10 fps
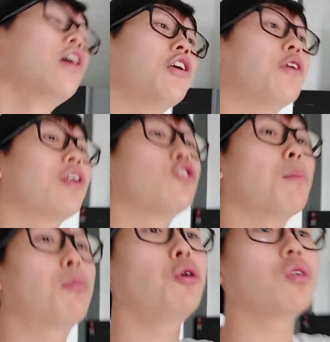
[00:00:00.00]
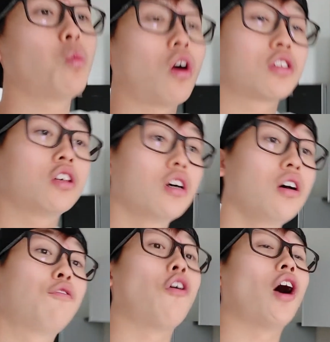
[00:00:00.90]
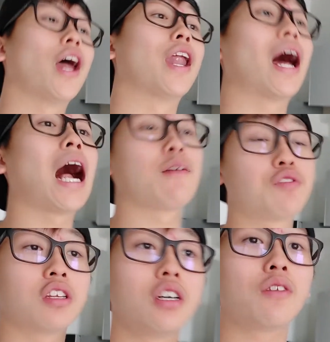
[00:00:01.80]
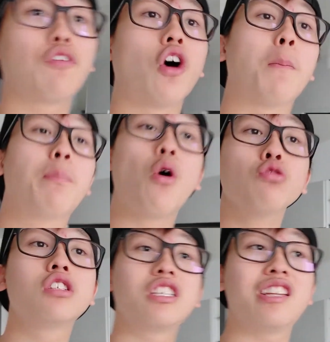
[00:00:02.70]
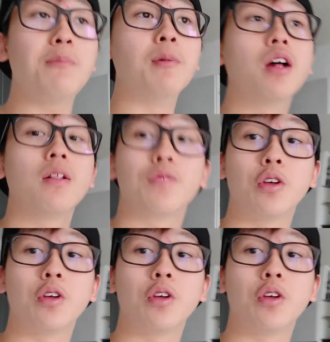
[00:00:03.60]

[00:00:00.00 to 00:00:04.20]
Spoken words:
When you put water for a post steam, you